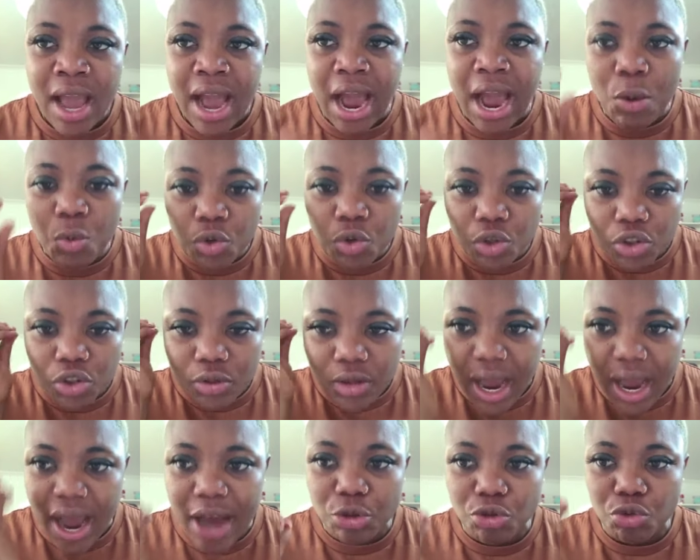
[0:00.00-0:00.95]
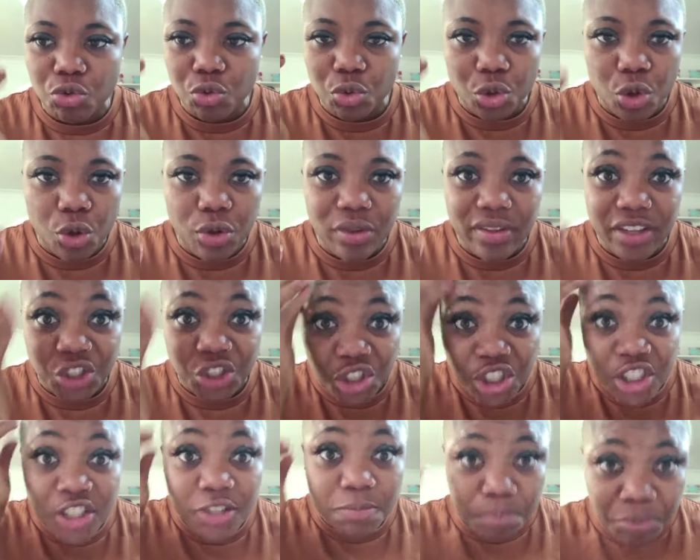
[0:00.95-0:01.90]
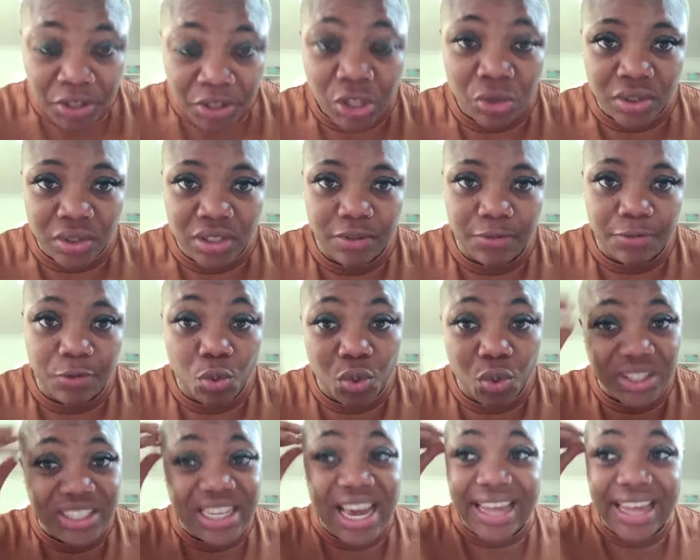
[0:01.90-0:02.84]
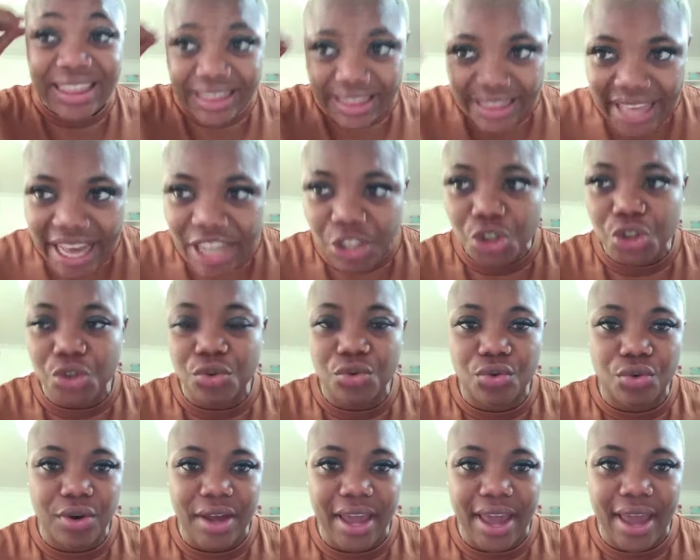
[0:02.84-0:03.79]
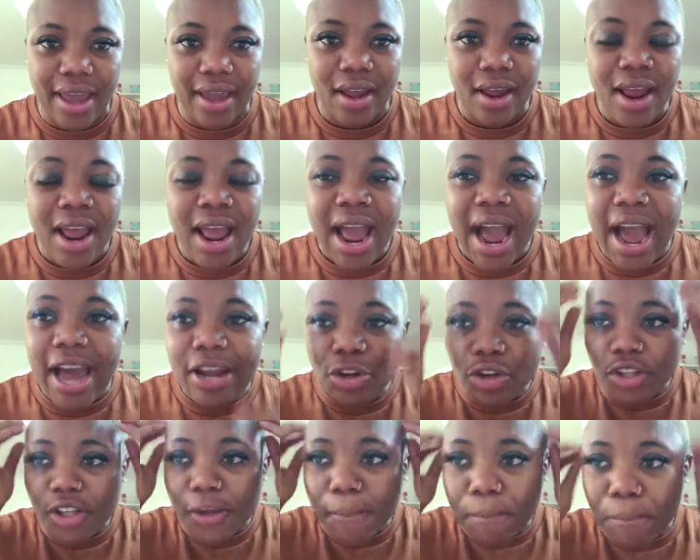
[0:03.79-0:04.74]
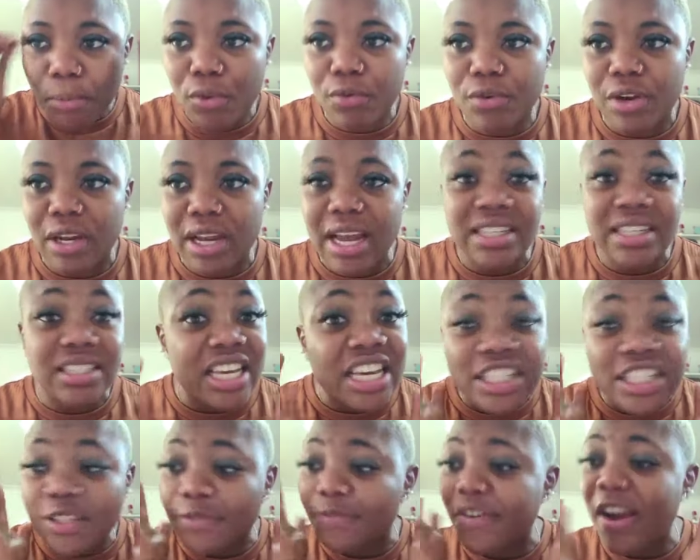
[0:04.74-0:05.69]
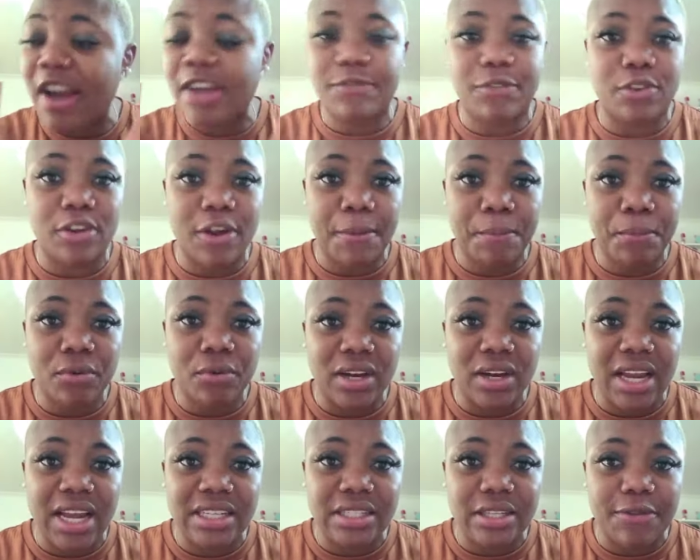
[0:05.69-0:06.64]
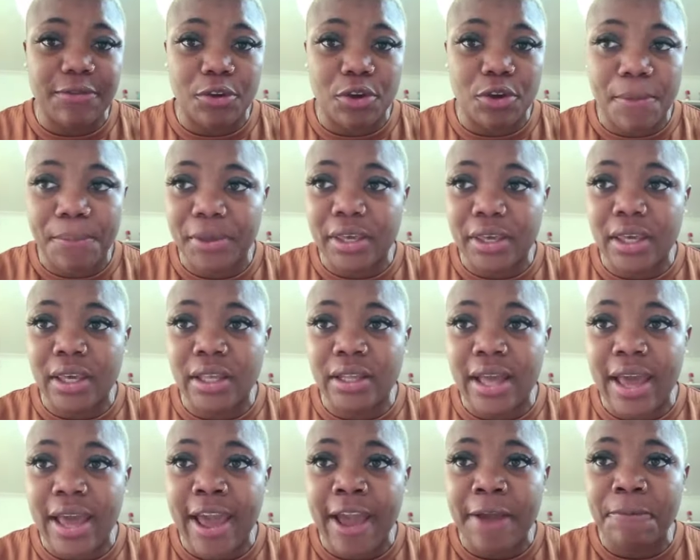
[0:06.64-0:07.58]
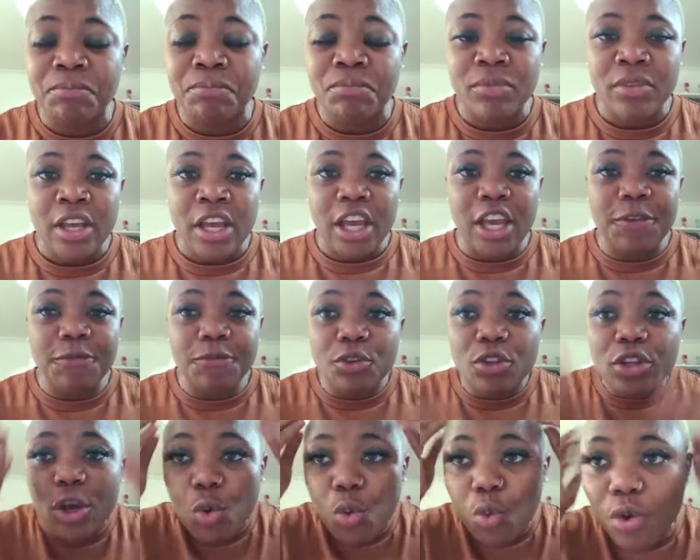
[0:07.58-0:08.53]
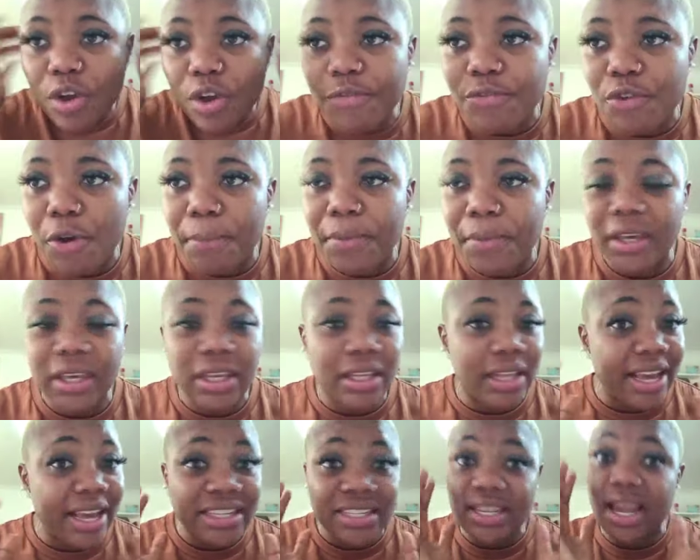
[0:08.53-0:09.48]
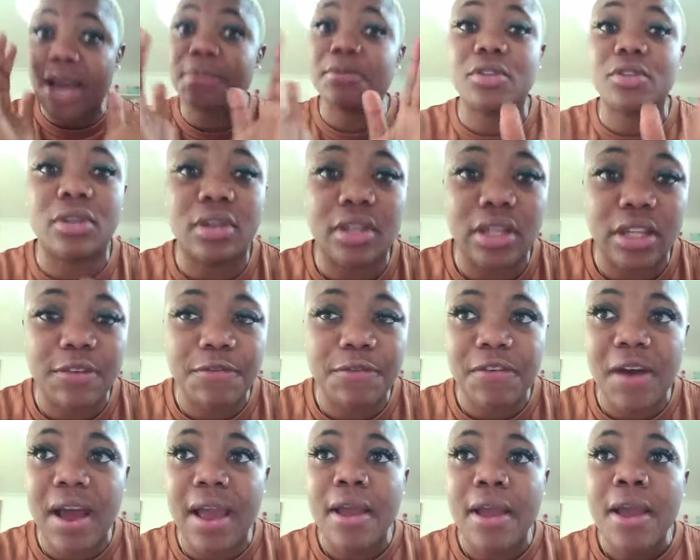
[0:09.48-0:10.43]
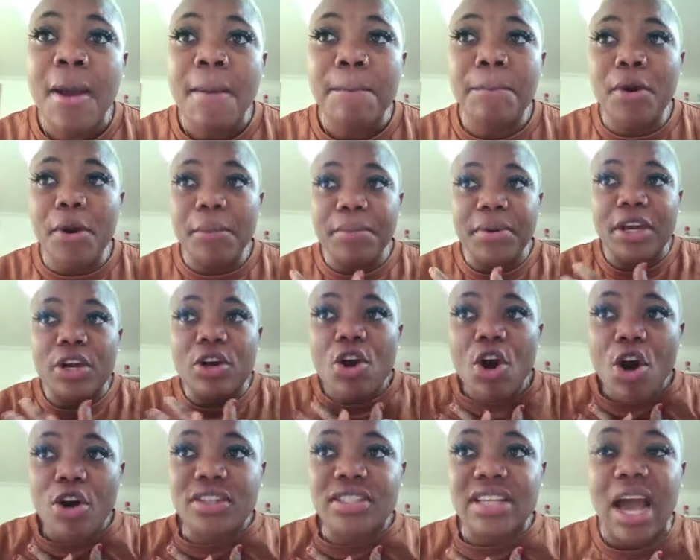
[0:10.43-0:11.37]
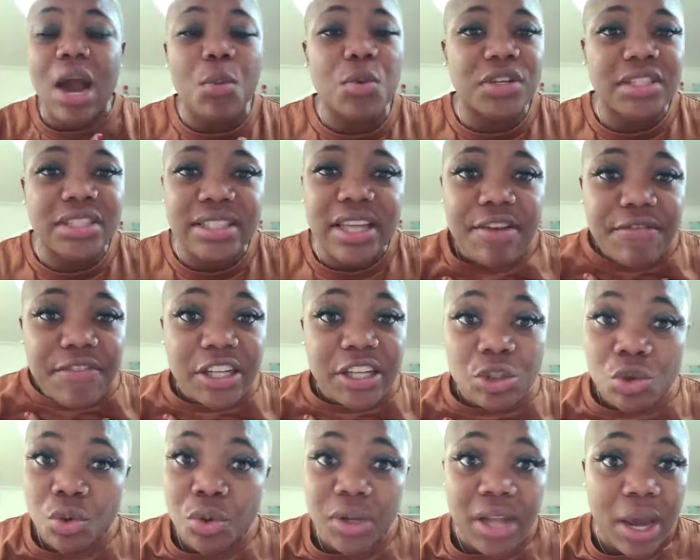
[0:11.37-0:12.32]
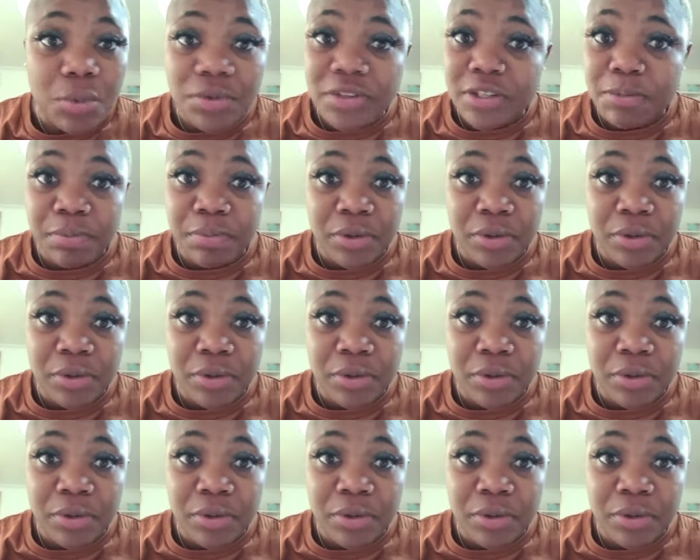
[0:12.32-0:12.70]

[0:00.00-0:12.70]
I want her to know that she's beautiful with her natural hair. I know they pour elastic. It's fine if you pour elastic for your pekin hair. If you weave your pekin hair, it's absolutely fine. But because I was never told I was